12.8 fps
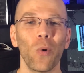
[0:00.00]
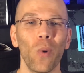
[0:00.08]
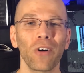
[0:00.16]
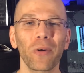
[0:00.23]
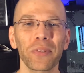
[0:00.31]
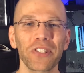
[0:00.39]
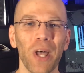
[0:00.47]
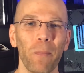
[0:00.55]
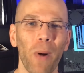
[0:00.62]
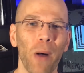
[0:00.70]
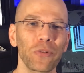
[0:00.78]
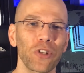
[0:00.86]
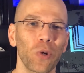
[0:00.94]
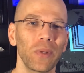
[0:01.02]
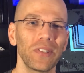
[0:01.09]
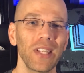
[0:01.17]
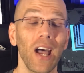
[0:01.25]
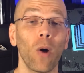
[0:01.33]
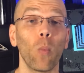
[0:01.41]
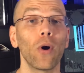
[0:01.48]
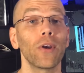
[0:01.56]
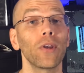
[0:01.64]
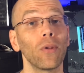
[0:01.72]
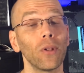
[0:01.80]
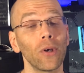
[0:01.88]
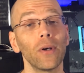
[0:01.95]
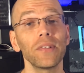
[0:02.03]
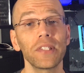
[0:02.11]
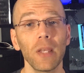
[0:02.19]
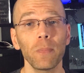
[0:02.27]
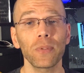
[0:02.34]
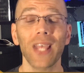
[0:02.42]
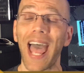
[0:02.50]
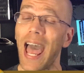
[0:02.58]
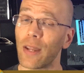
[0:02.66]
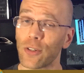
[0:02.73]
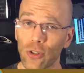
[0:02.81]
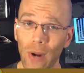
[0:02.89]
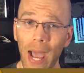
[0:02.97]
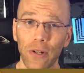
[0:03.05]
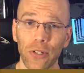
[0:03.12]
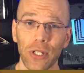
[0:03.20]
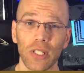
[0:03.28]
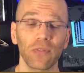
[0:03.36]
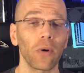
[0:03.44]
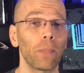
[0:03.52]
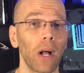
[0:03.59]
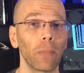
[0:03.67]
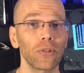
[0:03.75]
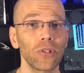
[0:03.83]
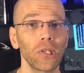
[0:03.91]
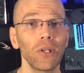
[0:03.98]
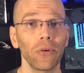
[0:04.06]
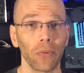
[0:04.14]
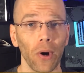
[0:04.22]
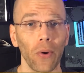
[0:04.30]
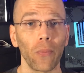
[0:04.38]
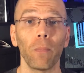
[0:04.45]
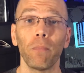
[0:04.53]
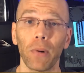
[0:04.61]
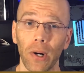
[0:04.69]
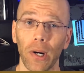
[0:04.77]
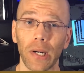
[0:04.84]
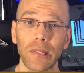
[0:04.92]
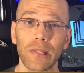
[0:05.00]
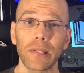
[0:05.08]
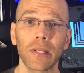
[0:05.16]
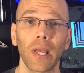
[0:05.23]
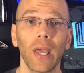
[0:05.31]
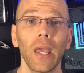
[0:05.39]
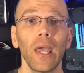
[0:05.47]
Welcome to Self-Publishing with Dale, where you'll learn tips and strategies for publishing your own books.